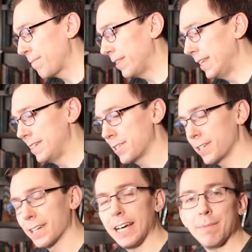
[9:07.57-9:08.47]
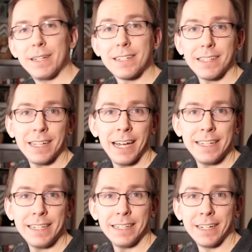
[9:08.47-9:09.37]
this is going to come into the
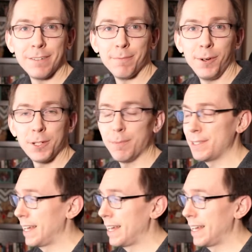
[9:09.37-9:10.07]
idea of multiple